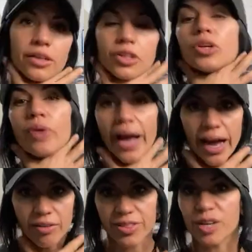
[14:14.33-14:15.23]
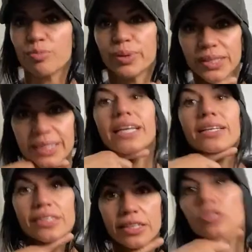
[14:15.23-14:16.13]
you have the ability
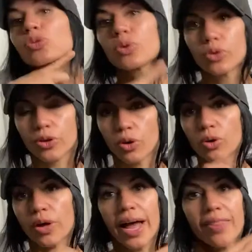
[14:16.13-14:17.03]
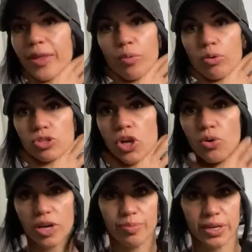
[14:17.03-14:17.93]
to control their whole head. They won't
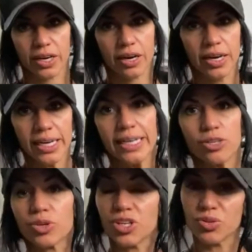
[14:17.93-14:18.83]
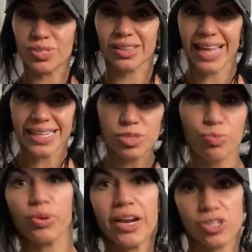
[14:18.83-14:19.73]
choke up here. You can use less
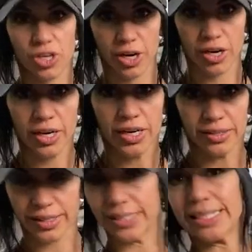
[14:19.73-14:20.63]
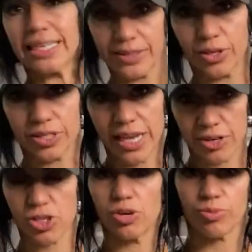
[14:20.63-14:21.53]
pressure, like to get their
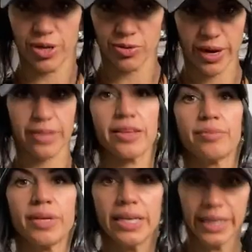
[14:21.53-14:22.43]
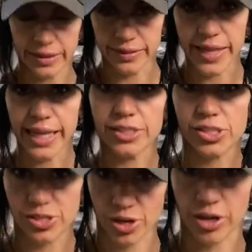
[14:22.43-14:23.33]
attention and redirect them, and then
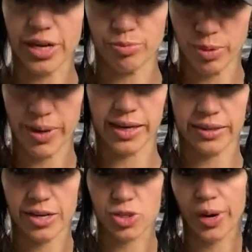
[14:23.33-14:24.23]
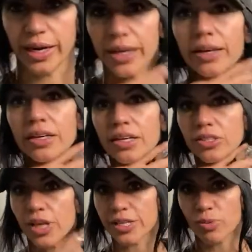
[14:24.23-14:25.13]
start implementing that training.
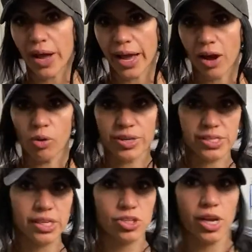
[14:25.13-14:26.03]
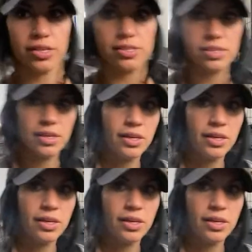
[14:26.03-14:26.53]
So that's why I always suggest